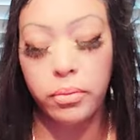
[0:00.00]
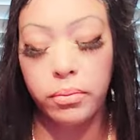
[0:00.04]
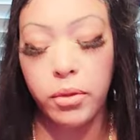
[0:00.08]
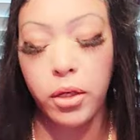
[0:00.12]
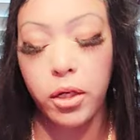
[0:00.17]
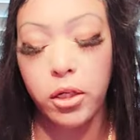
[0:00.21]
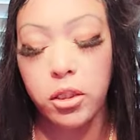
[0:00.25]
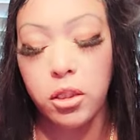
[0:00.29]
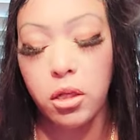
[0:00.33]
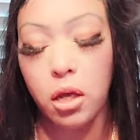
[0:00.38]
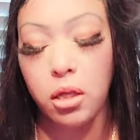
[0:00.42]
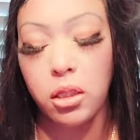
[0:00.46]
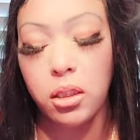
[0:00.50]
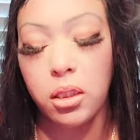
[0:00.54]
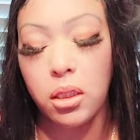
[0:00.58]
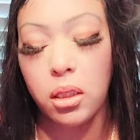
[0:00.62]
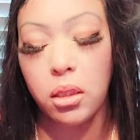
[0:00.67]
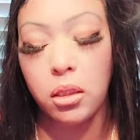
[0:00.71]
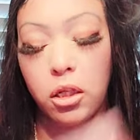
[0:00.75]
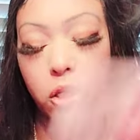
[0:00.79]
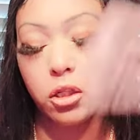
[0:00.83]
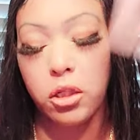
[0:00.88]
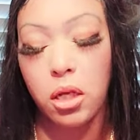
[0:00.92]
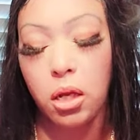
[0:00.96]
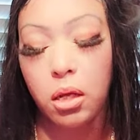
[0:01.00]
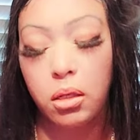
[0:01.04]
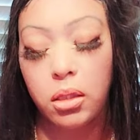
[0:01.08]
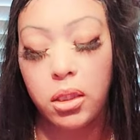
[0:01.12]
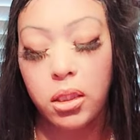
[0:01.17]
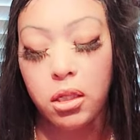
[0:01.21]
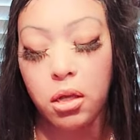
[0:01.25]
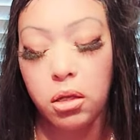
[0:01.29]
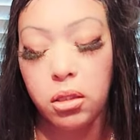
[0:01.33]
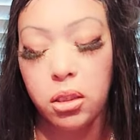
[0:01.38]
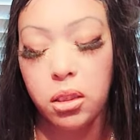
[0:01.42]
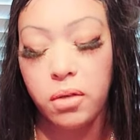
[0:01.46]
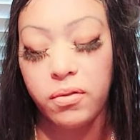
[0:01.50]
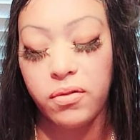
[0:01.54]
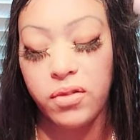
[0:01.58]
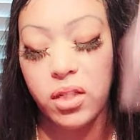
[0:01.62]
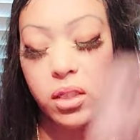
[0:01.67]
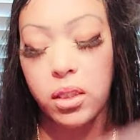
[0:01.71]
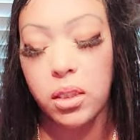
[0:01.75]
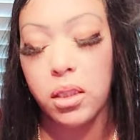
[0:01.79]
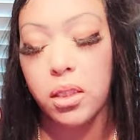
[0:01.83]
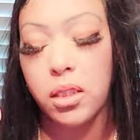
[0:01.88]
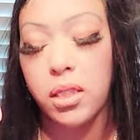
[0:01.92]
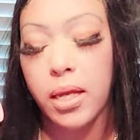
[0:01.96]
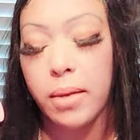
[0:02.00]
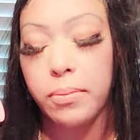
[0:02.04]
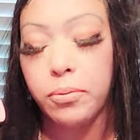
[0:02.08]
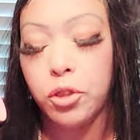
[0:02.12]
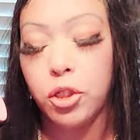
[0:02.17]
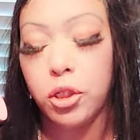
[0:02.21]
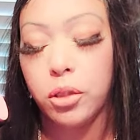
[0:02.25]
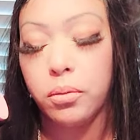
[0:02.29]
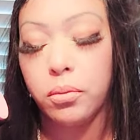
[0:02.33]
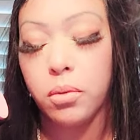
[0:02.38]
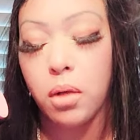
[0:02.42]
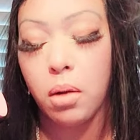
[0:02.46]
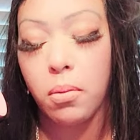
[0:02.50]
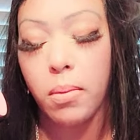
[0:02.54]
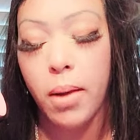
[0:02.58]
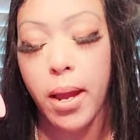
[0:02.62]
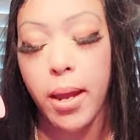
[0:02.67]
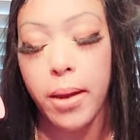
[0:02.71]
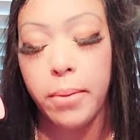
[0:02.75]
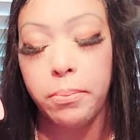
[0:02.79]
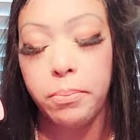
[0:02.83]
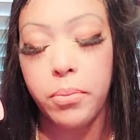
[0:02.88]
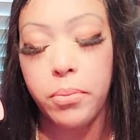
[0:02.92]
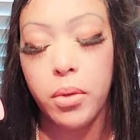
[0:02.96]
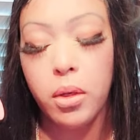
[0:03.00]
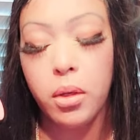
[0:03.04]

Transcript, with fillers: They're exhausted. They're exhausted of this deception, all right?